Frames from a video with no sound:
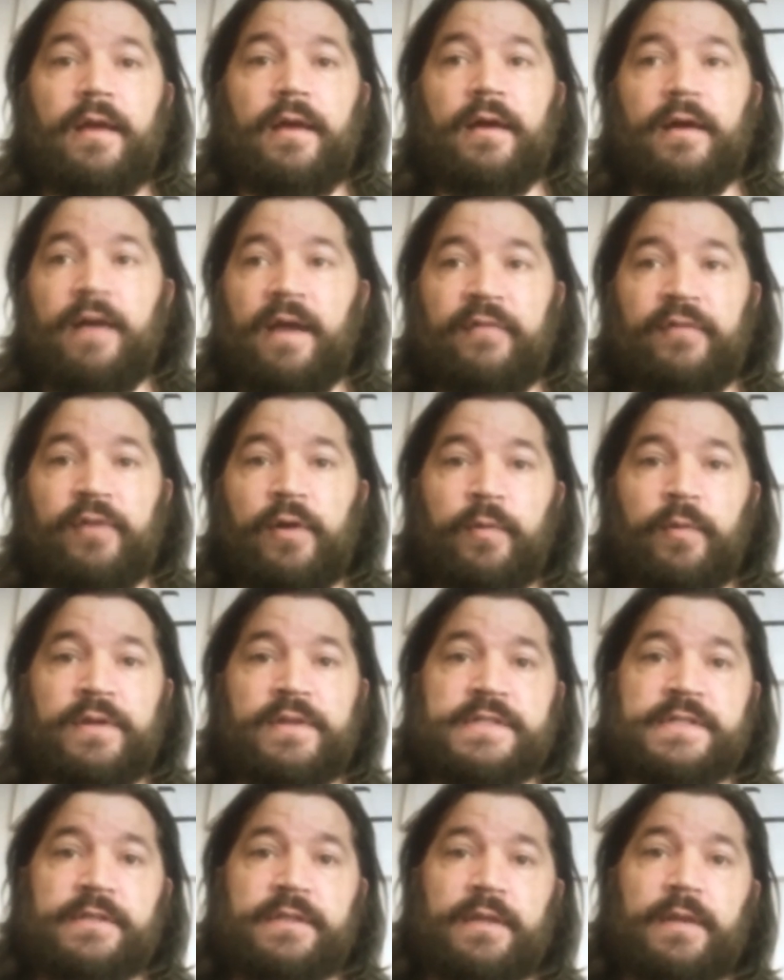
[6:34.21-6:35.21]
after I
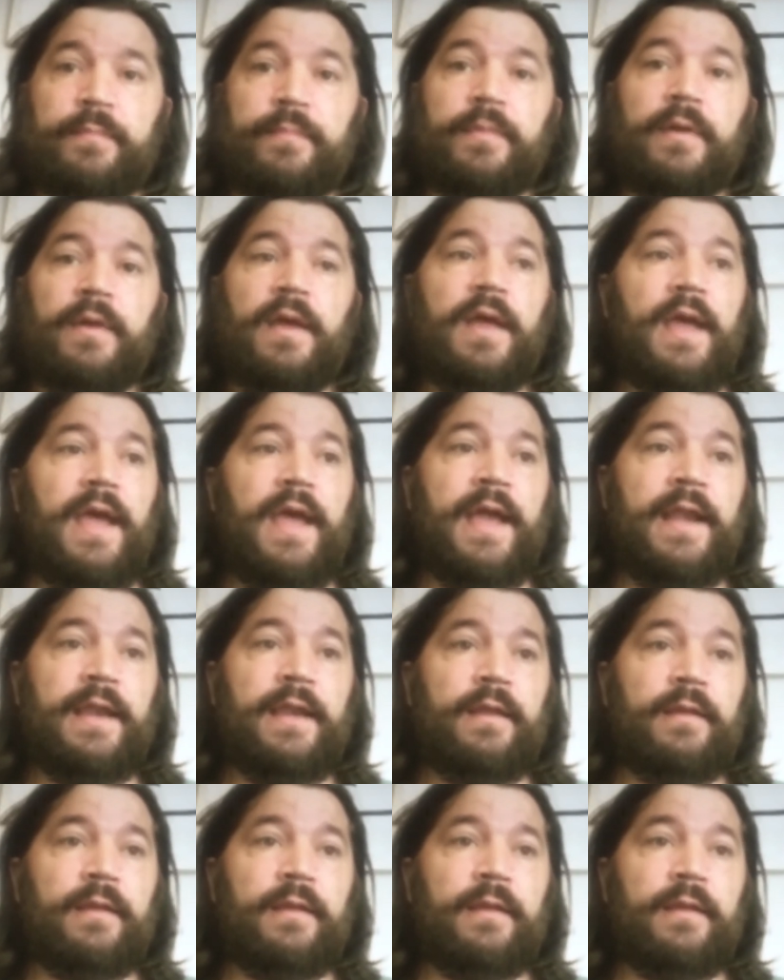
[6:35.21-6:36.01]
went to sleep, and